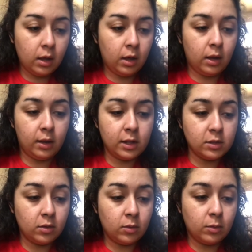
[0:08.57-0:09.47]

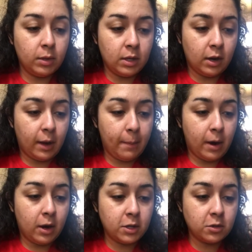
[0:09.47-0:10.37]
This one will be talking
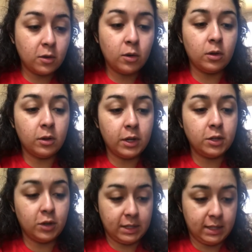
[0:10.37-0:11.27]
about hydrocolloid
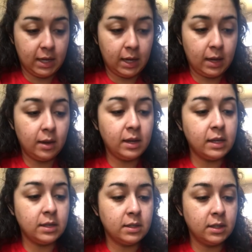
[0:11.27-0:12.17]
dressing,
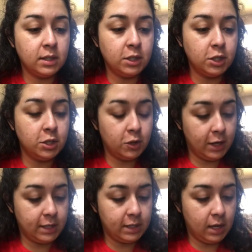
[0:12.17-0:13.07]
ECG
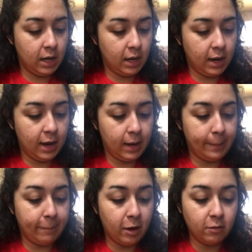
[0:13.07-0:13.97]
tracing,
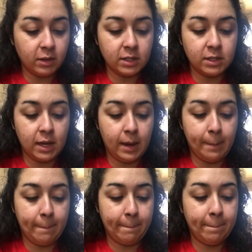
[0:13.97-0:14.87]
and pelvic
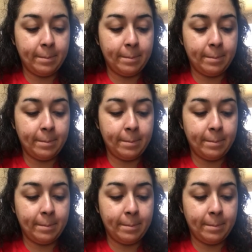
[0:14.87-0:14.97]
exam.